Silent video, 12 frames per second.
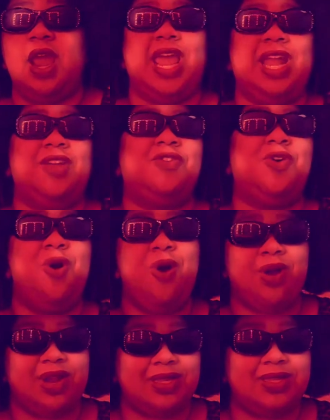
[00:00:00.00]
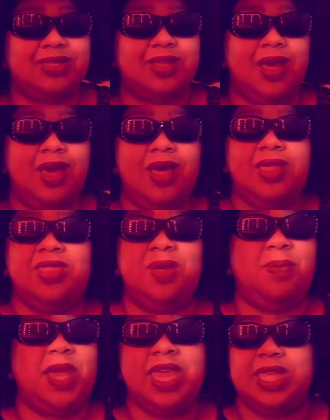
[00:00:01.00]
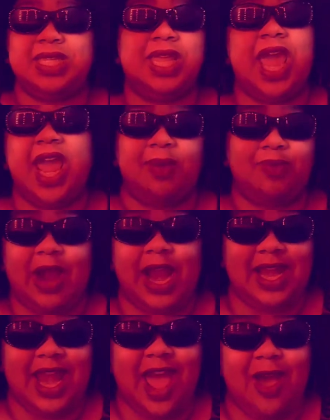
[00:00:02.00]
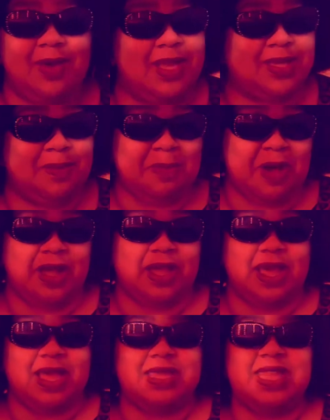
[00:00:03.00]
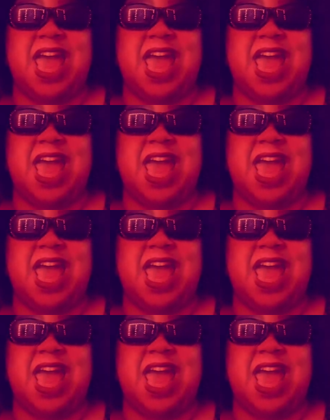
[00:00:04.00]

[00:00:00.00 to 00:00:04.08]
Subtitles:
And of course, the biggest game right now is Among Us.